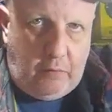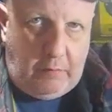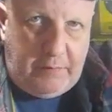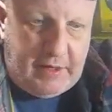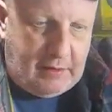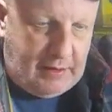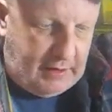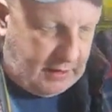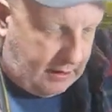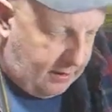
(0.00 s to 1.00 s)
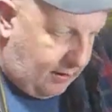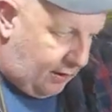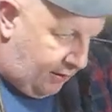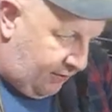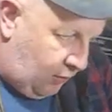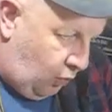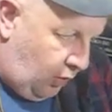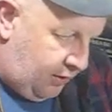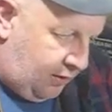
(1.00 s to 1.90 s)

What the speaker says: one panel here, and then one in